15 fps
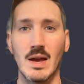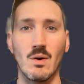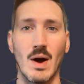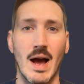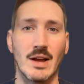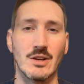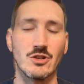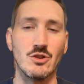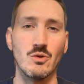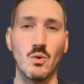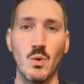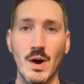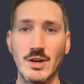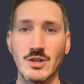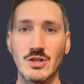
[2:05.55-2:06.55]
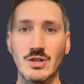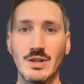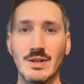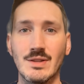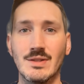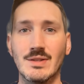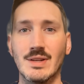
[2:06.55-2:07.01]
It'll ask you
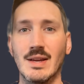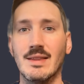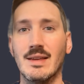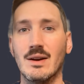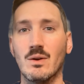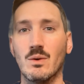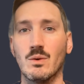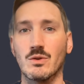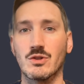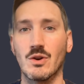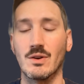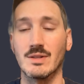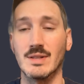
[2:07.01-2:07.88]
questions, and then it will start